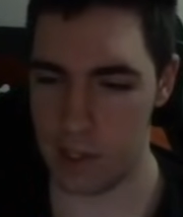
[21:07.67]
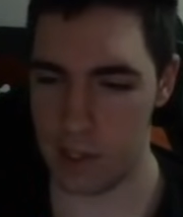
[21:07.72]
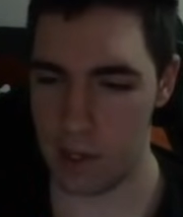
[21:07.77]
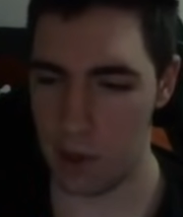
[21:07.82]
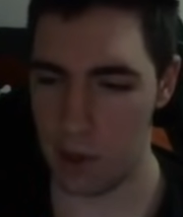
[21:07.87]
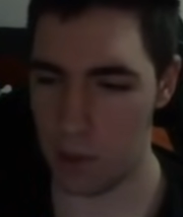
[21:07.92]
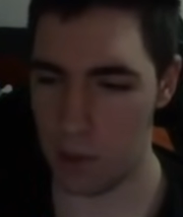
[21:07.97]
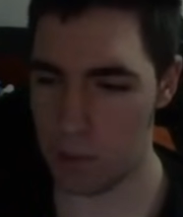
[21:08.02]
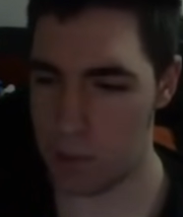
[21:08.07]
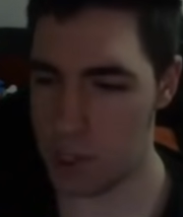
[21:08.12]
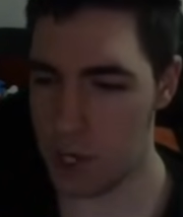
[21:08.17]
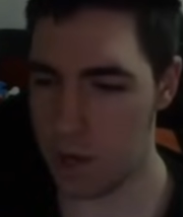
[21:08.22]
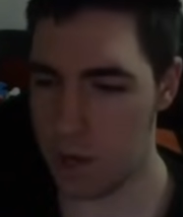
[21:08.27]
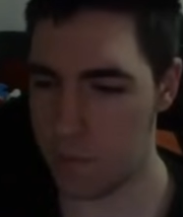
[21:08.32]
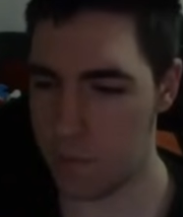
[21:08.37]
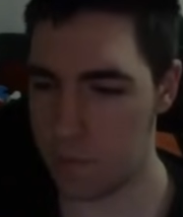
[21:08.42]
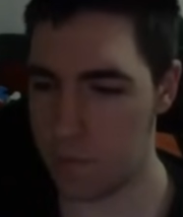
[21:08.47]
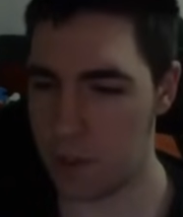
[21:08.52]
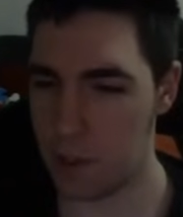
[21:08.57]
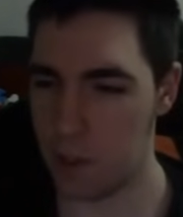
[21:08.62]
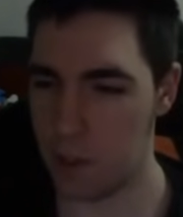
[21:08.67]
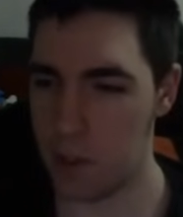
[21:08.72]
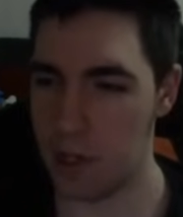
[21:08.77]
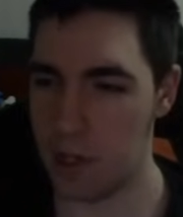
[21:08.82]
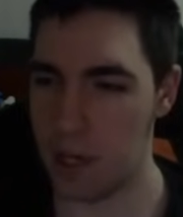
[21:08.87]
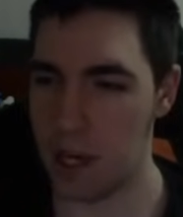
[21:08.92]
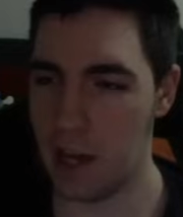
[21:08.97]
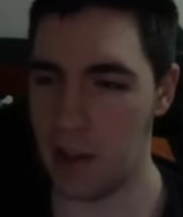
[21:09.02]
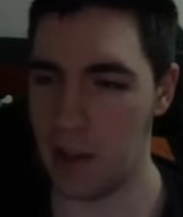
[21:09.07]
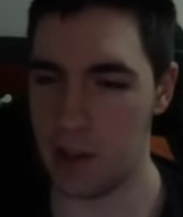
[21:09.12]
Oh, Jeff and the
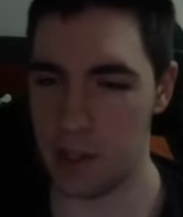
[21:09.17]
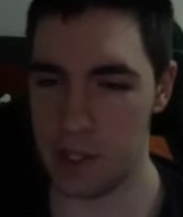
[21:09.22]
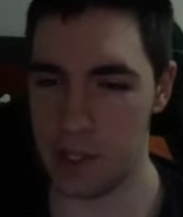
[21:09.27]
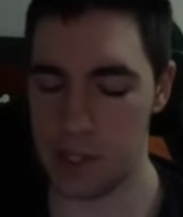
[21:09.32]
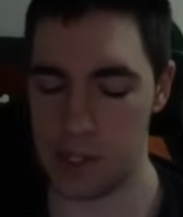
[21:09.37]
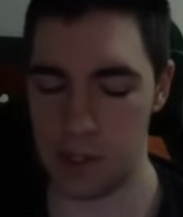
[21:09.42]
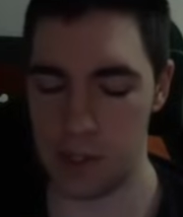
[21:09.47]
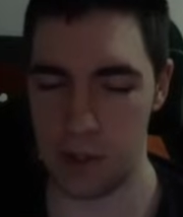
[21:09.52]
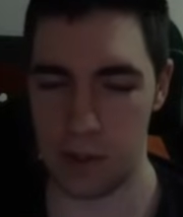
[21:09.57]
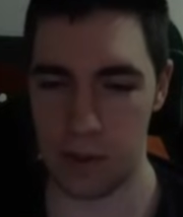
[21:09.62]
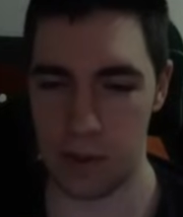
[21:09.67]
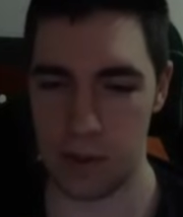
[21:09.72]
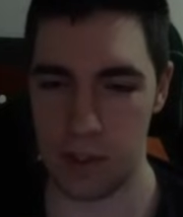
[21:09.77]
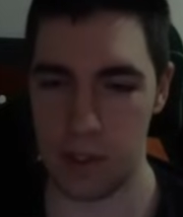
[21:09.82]
Reality Stone.